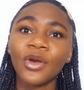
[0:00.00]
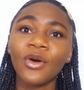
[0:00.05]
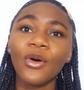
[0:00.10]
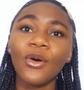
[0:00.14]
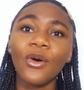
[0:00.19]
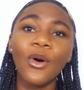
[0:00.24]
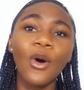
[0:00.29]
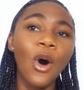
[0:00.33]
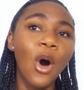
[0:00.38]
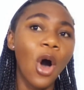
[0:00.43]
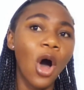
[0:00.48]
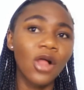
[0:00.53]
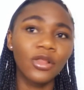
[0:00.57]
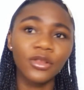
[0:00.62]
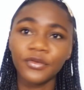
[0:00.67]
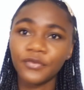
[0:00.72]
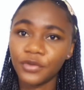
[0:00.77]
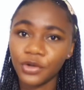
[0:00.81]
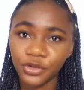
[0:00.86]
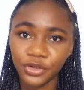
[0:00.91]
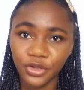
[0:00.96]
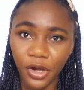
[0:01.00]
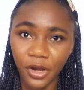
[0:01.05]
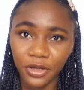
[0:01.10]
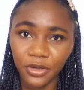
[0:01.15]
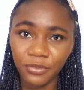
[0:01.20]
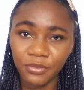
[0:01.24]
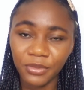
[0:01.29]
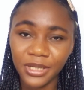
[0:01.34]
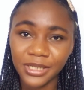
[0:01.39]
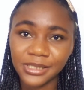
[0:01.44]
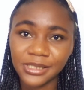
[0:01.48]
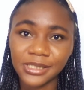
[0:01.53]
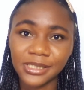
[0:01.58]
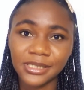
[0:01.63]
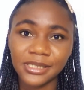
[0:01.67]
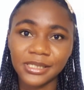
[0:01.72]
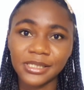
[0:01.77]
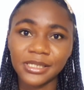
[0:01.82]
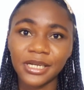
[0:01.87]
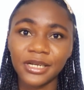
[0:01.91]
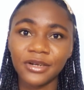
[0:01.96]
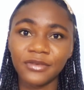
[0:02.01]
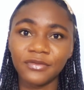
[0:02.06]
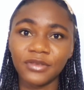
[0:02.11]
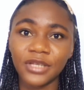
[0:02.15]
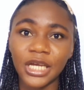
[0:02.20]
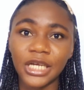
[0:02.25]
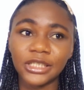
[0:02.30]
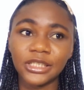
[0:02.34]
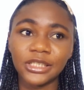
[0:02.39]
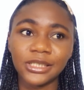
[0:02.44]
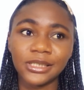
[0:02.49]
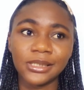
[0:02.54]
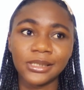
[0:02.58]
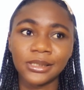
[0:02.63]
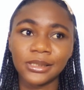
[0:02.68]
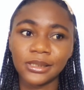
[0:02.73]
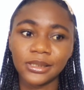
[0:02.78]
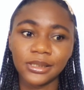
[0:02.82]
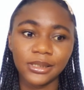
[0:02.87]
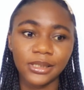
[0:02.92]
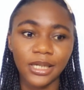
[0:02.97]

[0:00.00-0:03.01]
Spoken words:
on all of your documents instead of like just